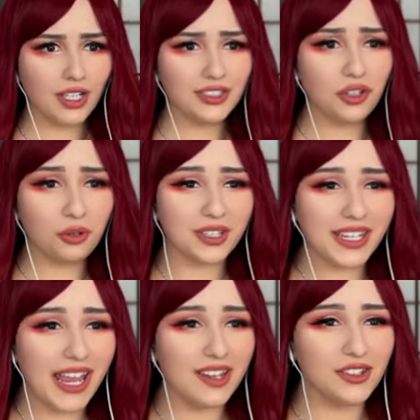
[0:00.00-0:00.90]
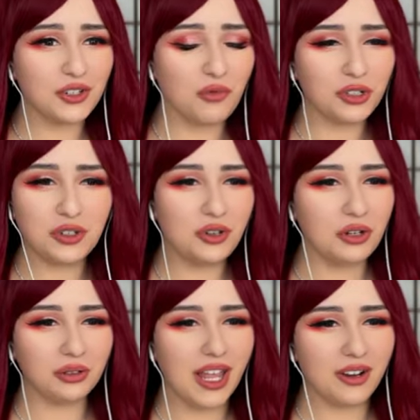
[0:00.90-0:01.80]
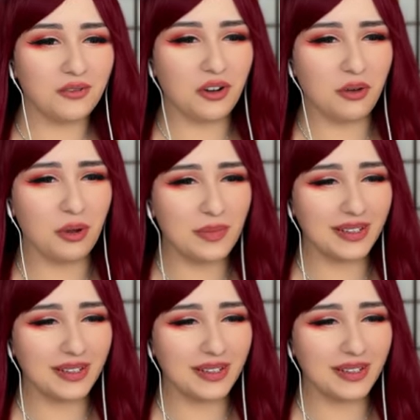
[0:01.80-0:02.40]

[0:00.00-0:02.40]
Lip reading: Not again, Jinwoo. Do you not learn from your